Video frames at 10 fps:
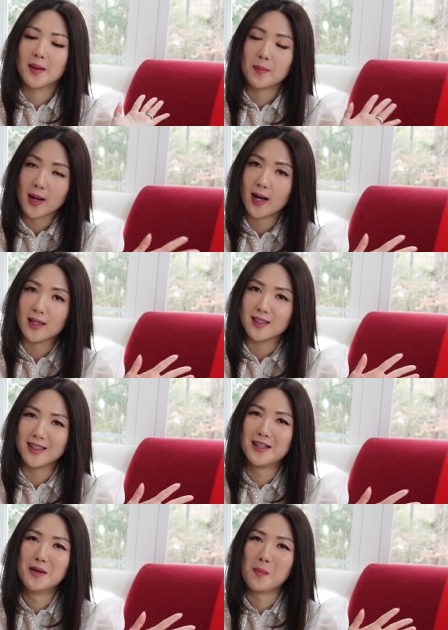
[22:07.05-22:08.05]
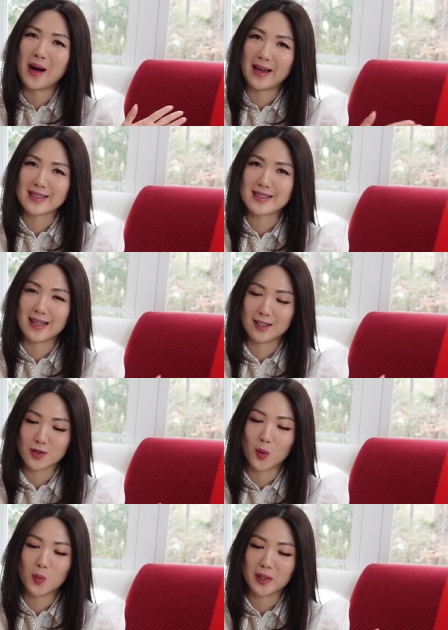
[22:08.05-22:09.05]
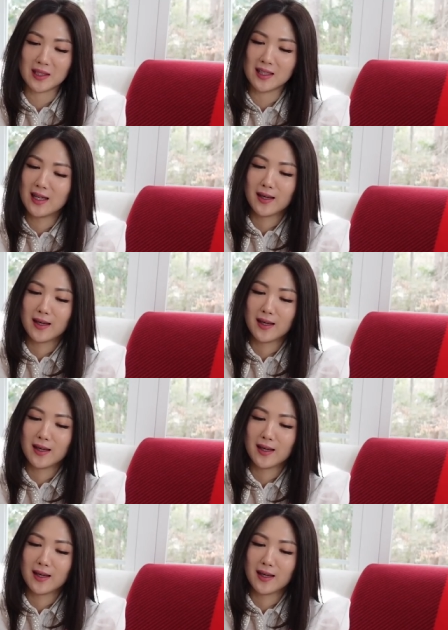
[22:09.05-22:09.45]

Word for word: but my S A told me